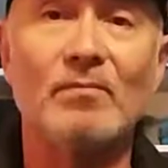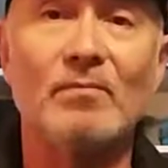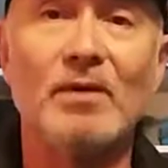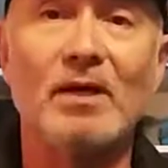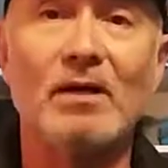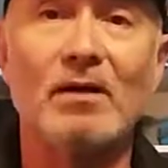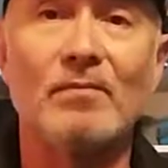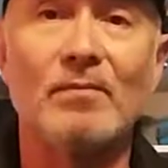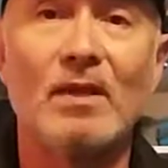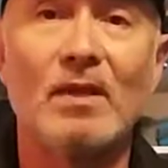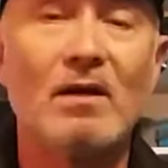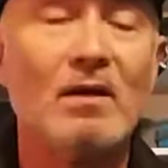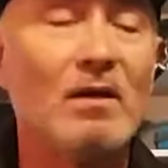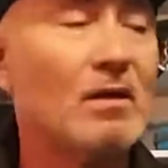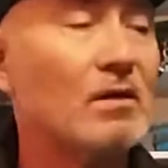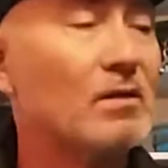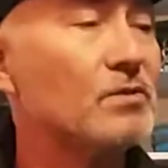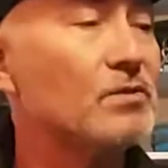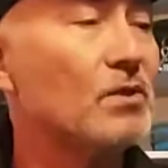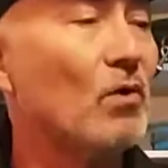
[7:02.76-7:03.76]
from there.
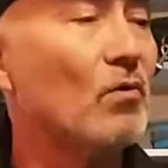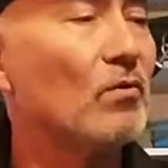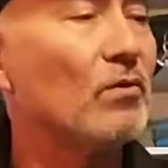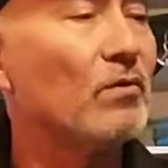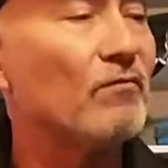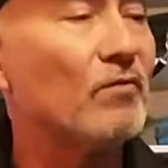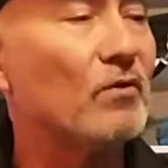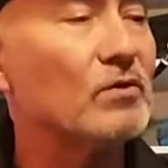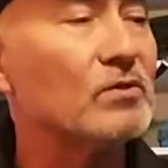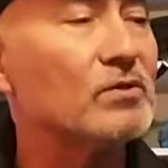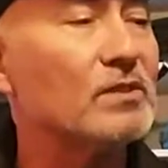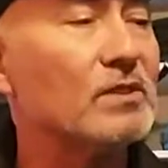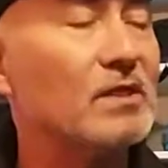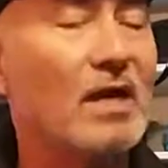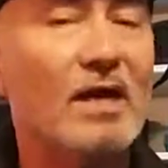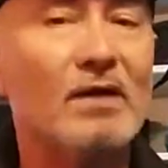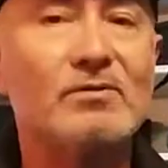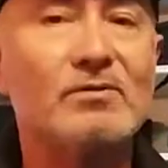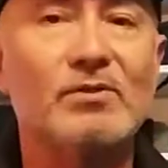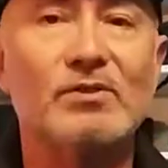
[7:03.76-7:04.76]
So the first
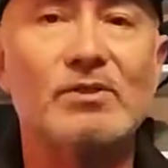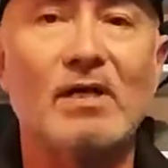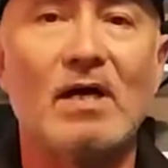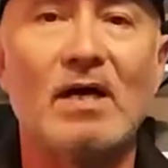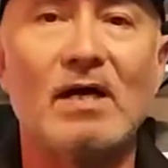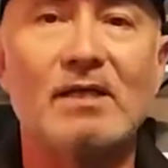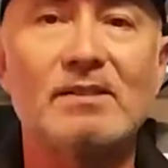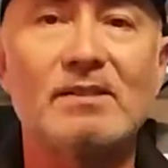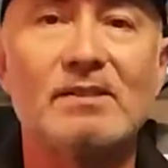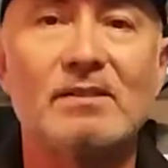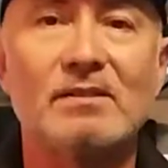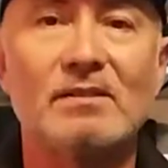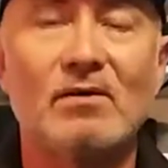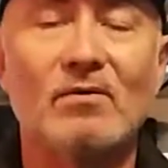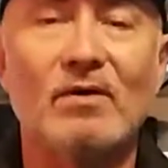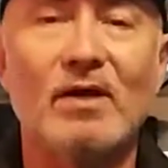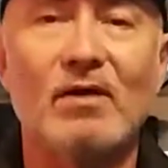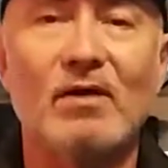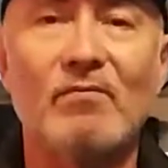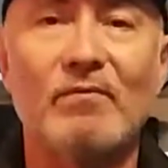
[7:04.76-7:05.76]
exercise,
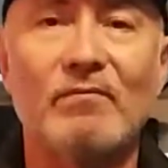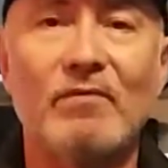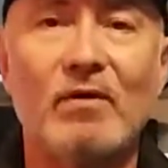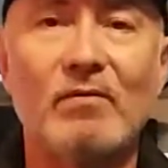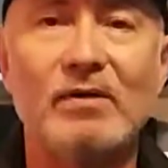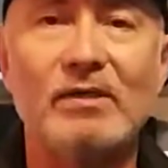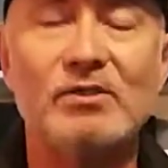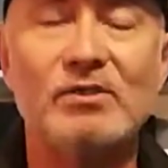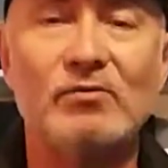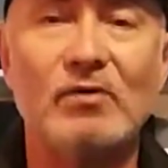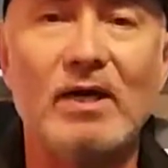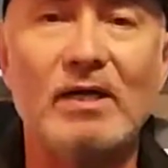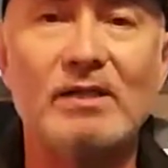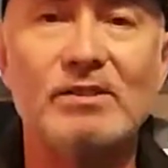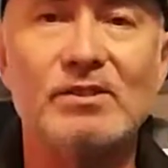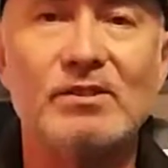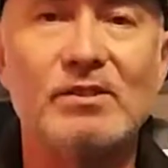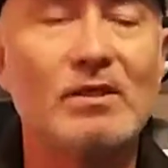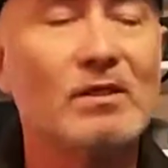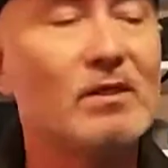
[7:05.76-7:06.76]
okay, we've already
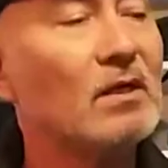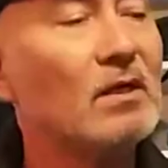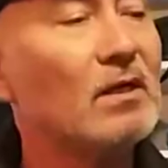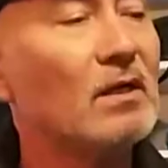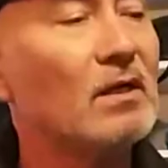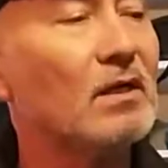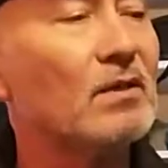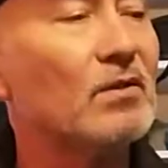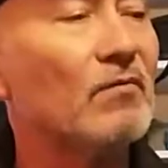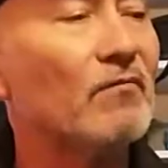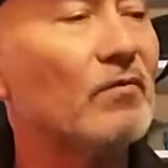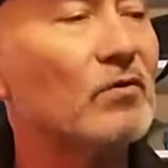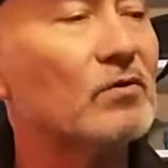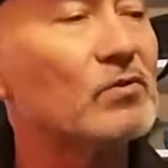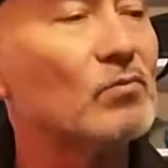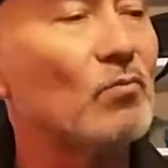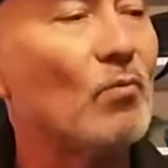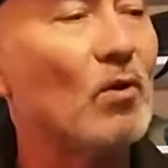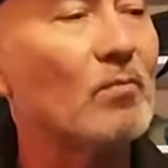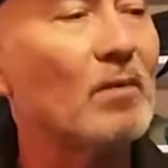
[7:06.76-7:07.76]
stretched. The
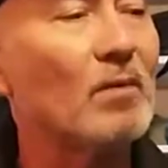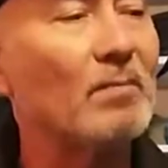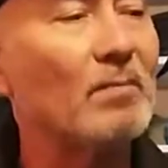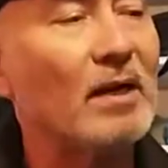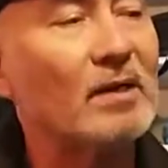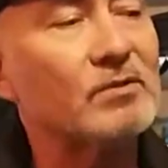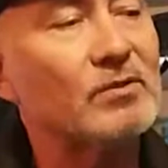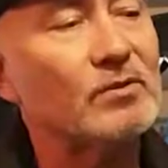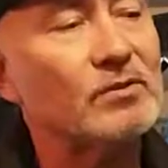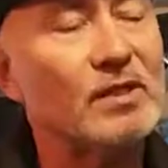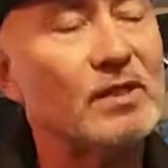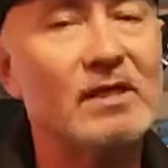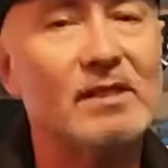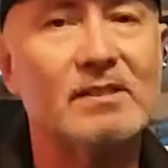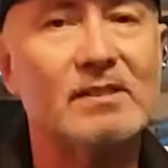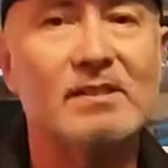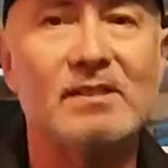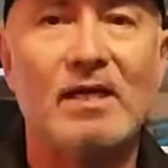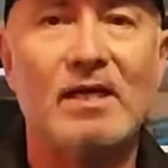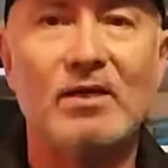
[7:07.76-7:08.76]
first warm-up
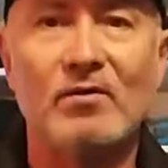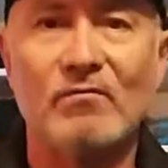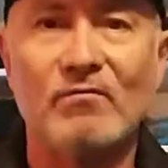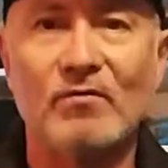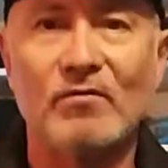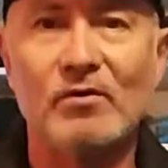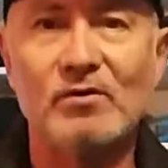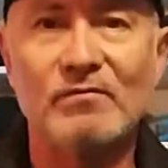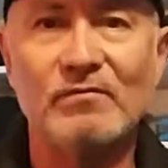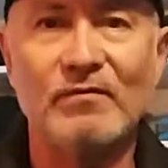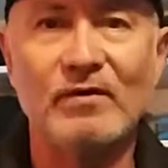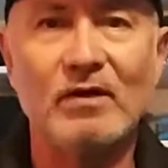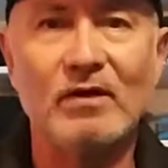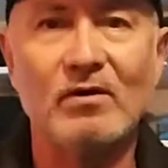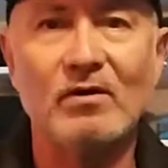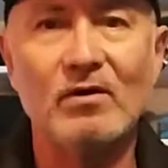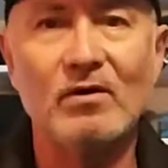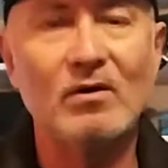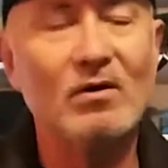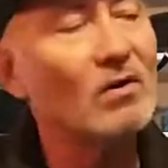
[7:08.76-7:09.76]
exercise is take your first
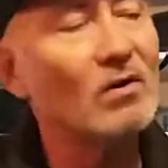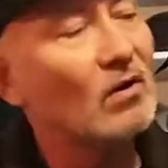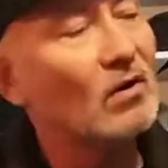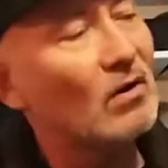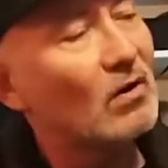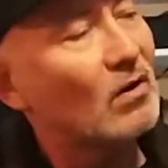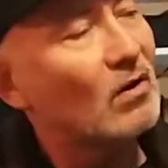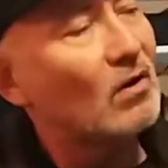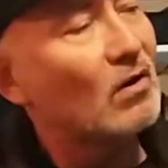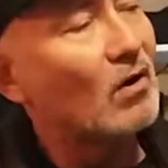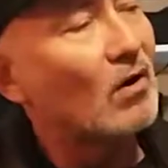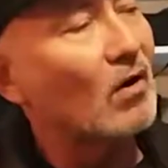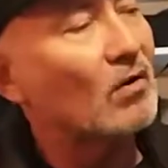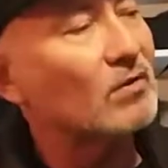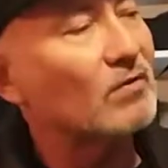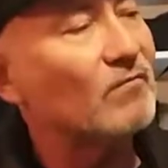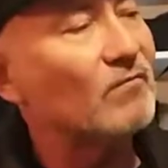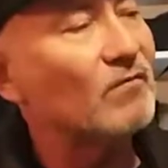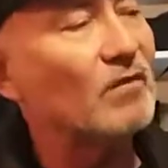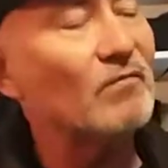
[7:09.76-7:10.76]
finger
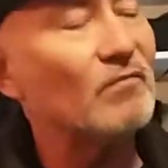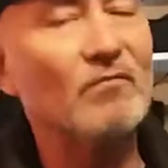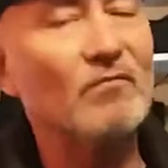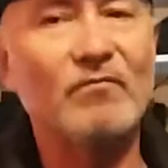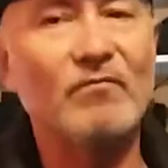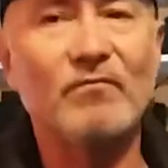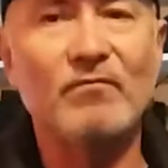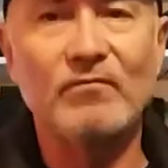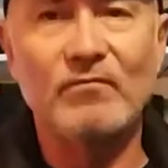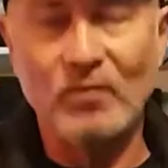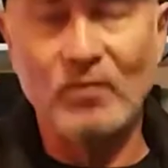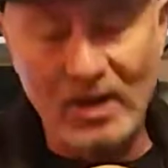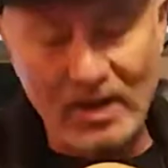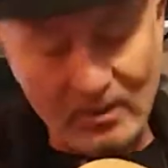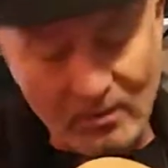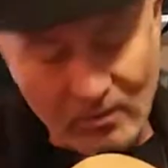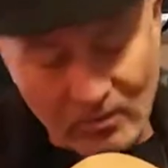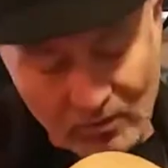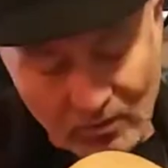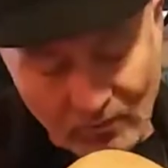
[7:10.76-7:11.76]
on the fifth
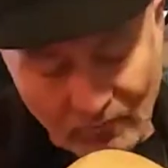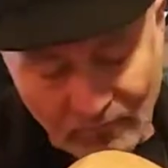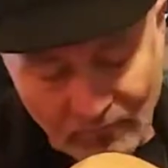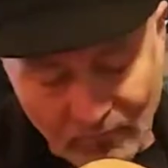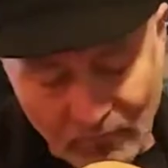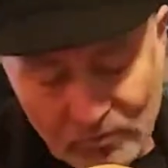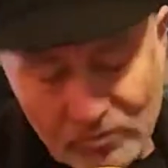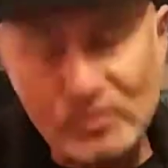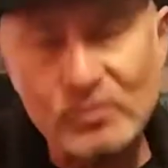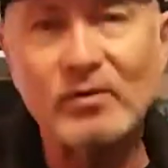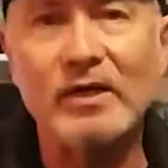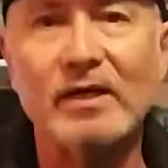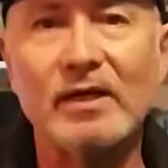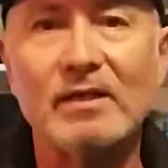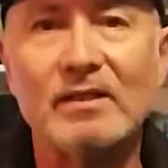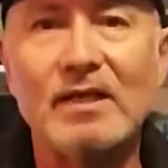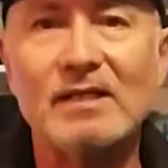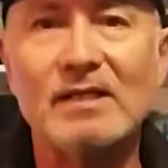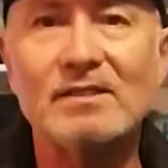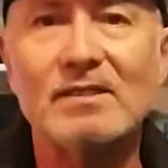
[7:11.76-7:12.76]
fret, the first
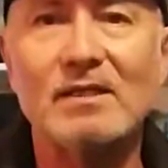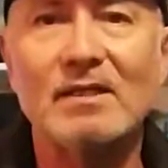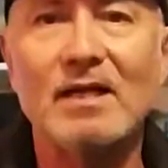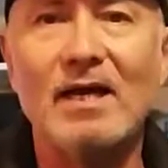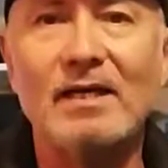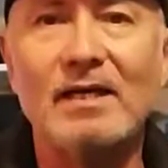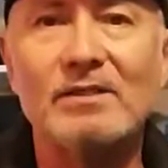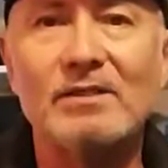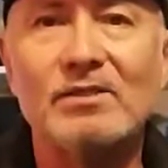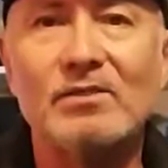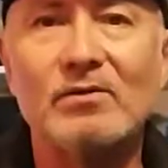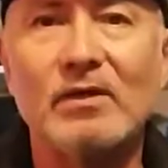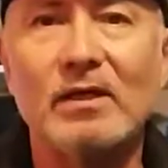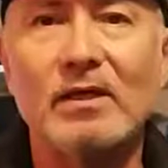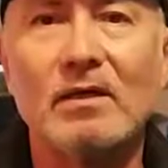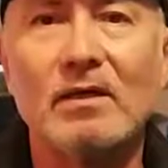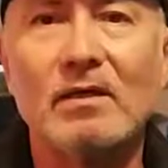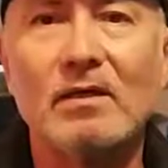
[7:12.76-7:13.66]
string, that's the lightest string,